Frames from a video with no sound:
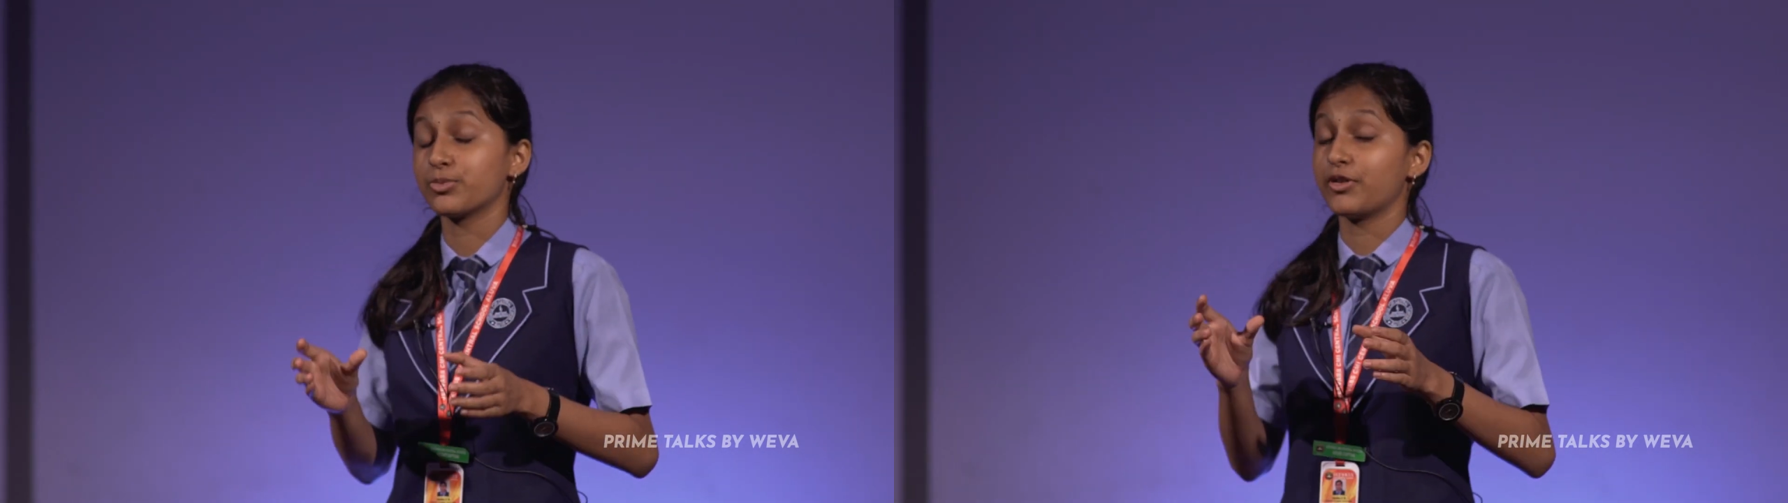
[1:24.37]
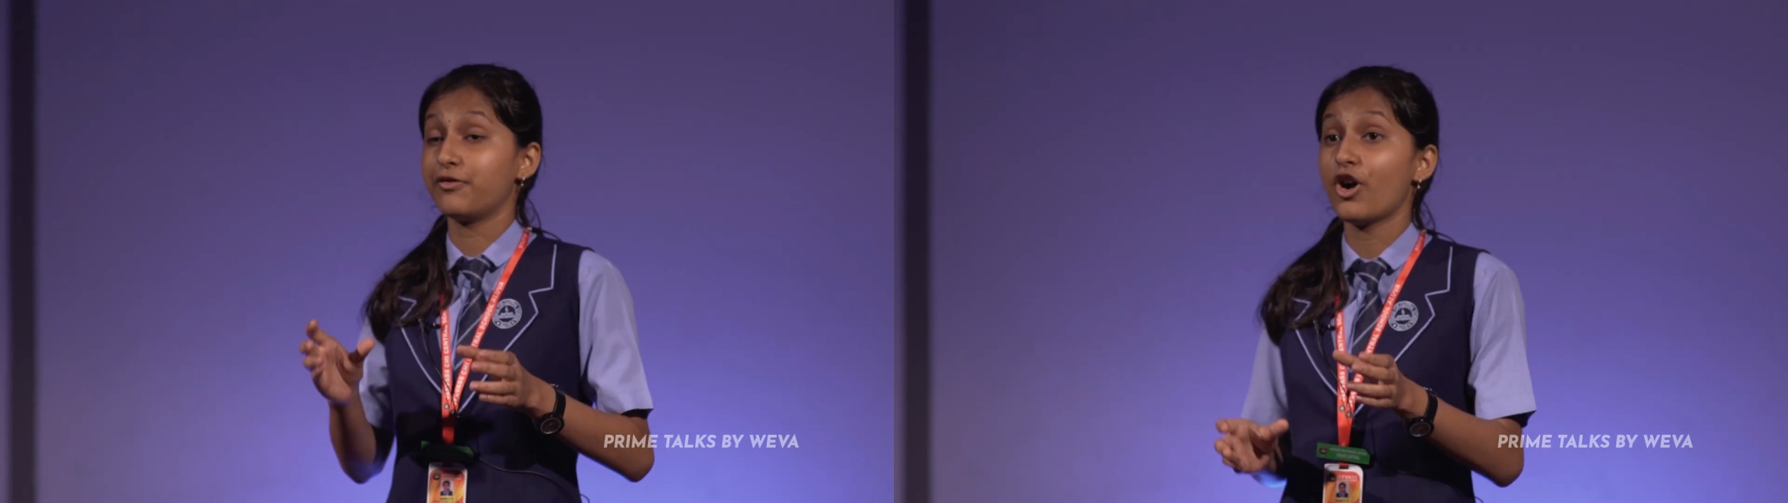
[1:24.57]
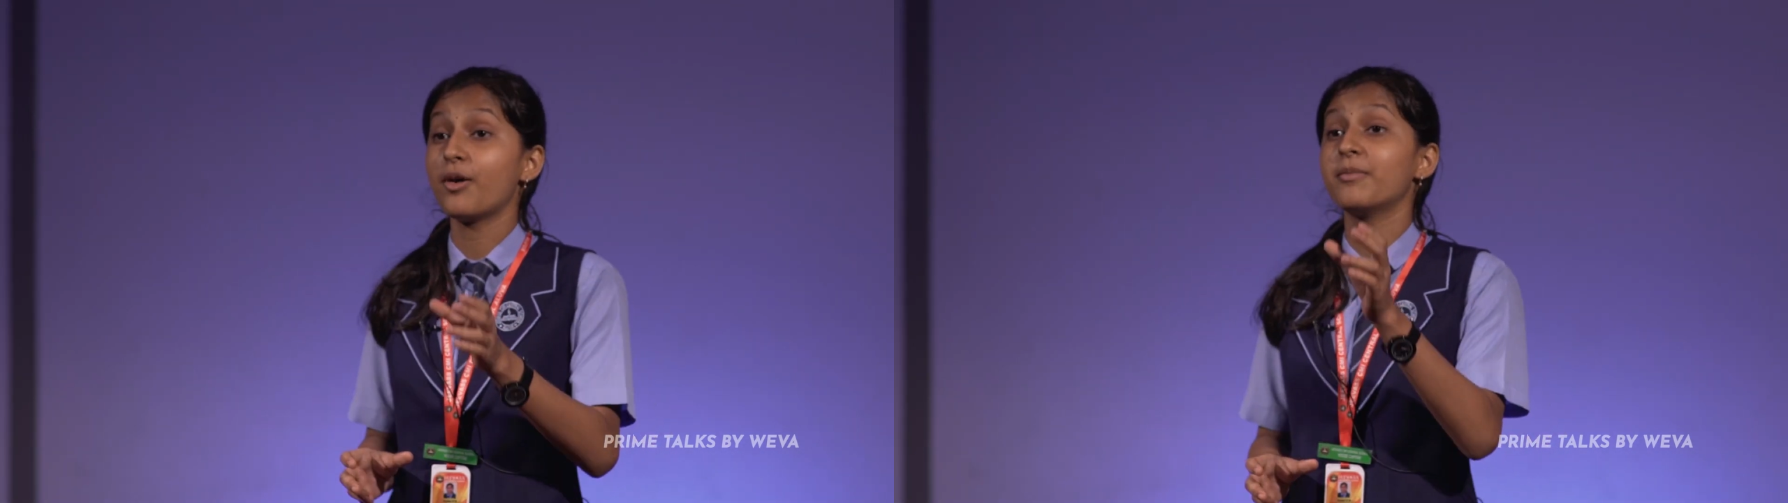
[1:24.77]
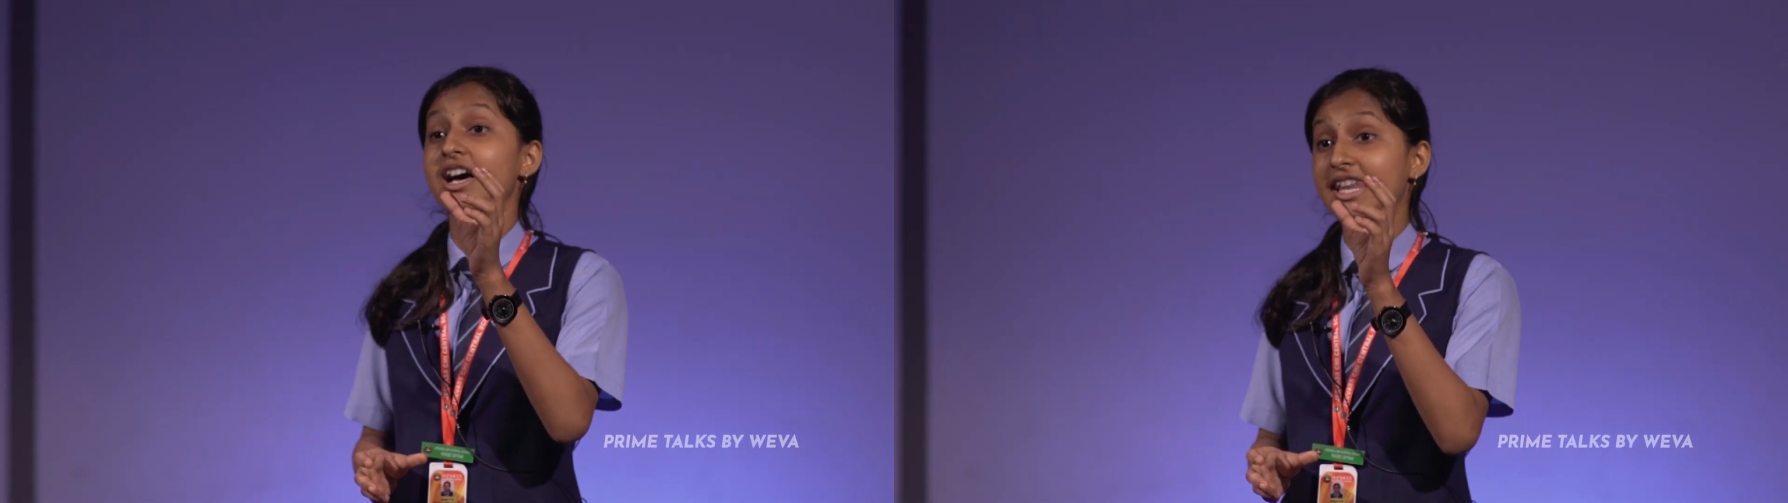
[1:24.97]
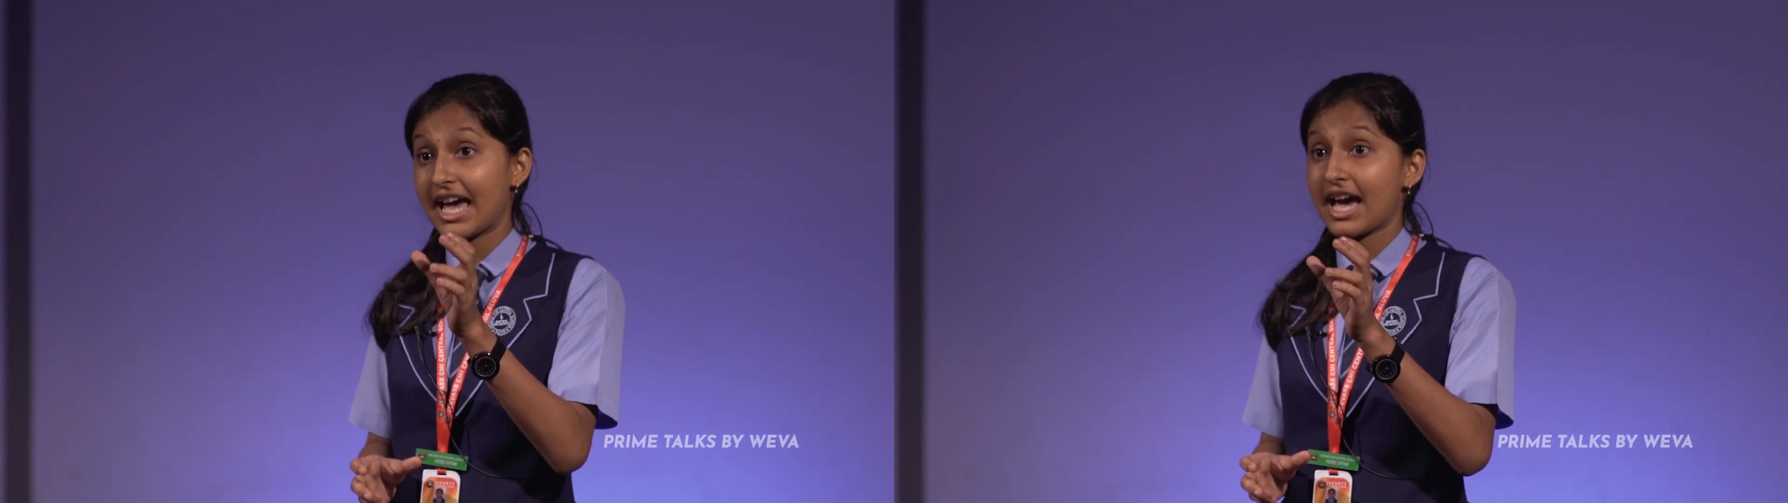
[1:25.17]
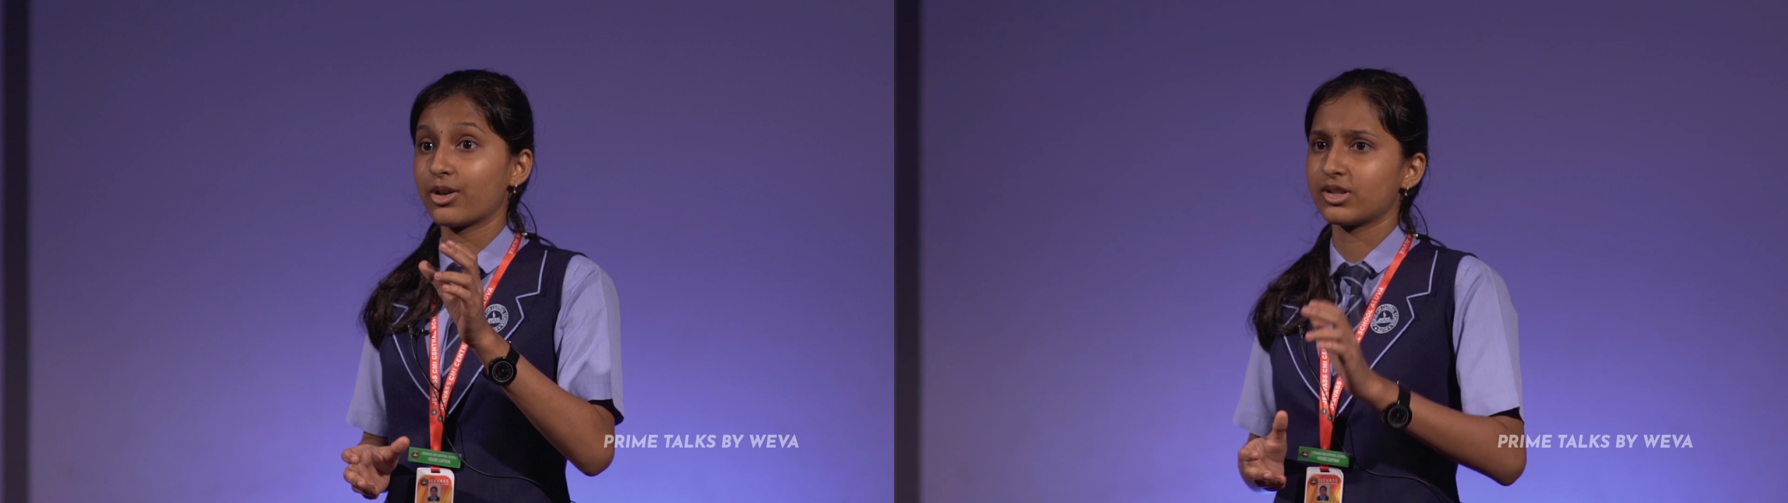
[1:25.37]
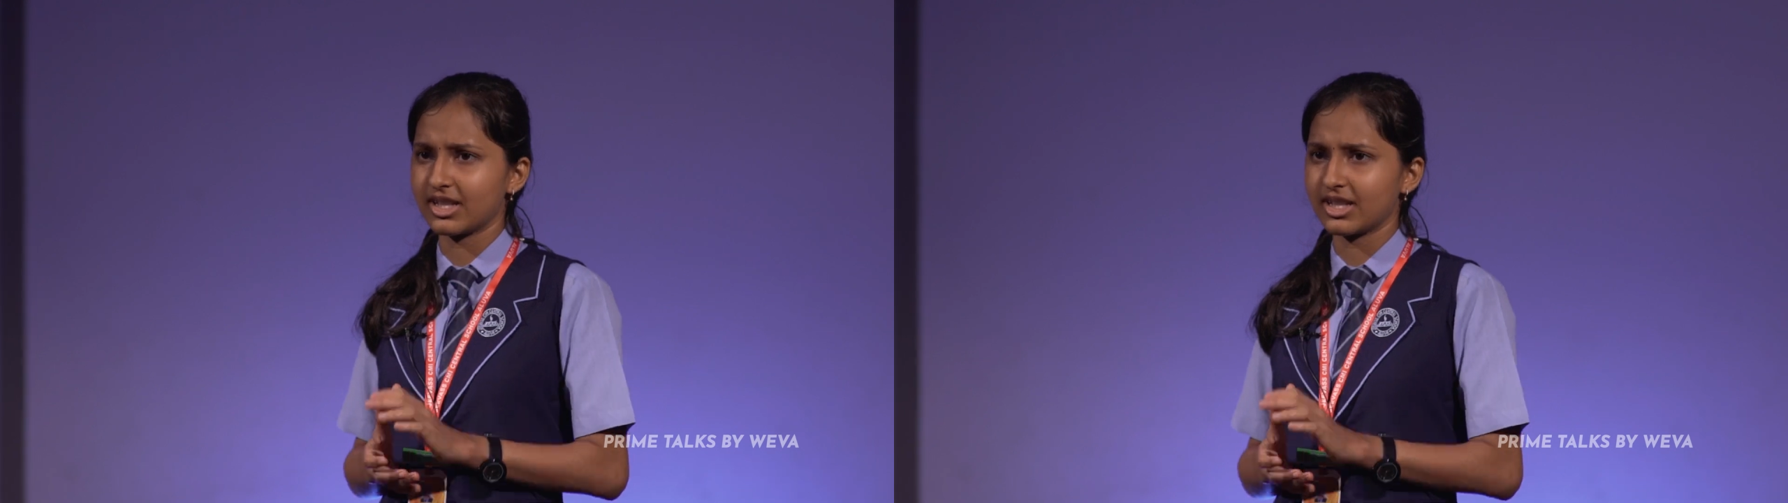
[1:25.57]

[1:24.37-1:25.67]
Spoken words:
to perform a narrow